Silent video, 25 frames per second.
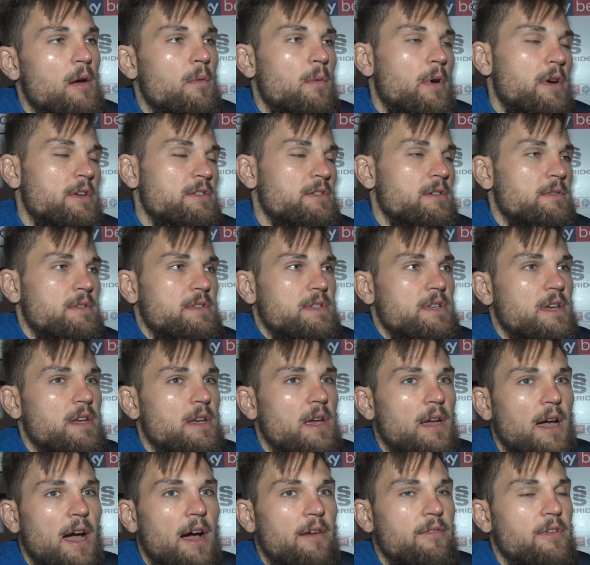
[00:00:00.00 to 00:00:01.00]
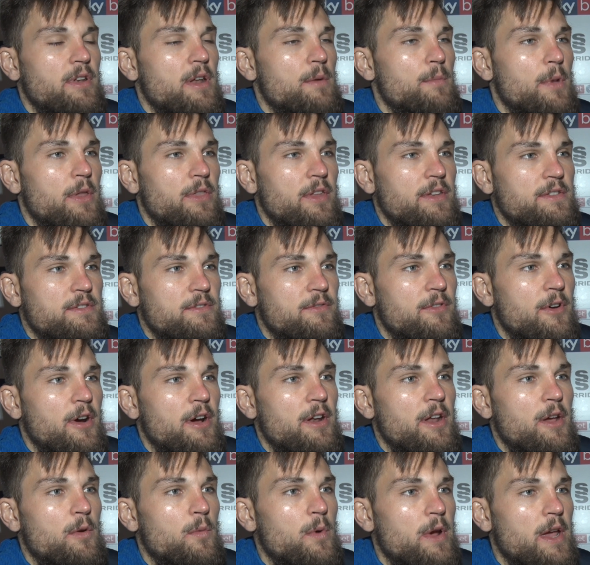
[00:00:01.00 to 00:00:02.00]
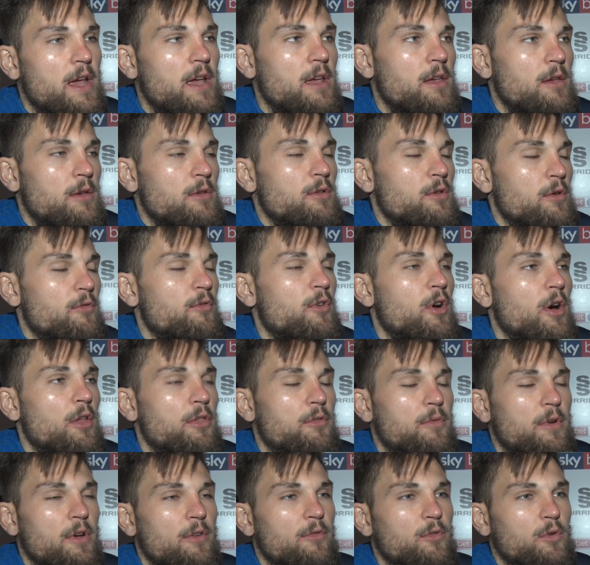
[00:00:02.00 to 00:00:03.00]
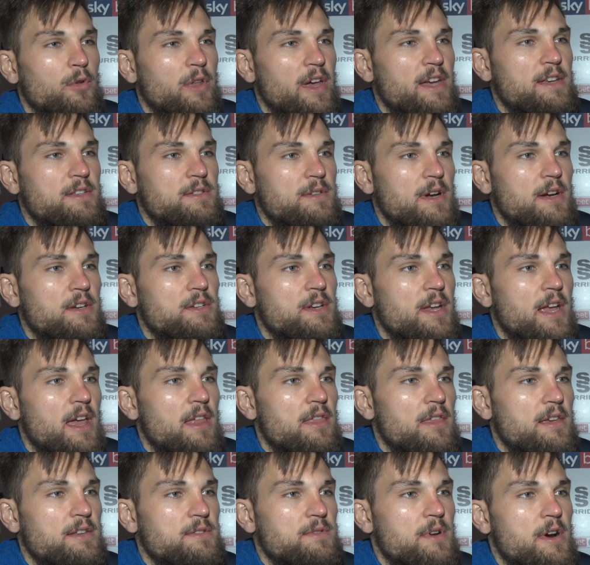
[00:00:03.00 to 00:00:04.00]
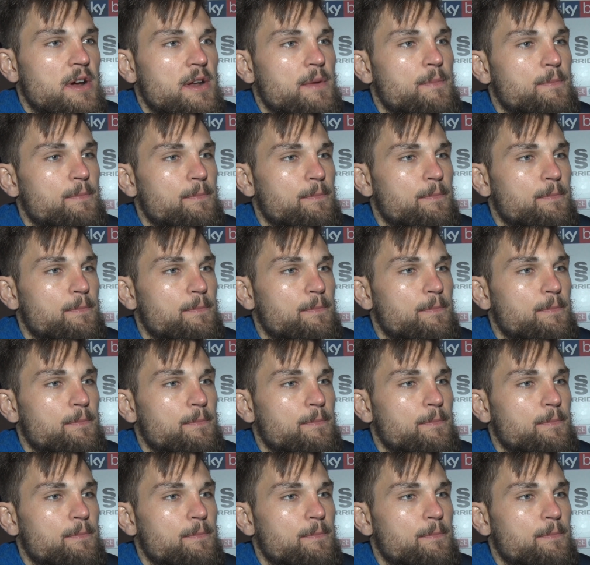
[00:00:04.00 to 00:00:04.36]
Whereas obviously having a Monday to Friday week, you've got 3 or 4 days to actually get things right.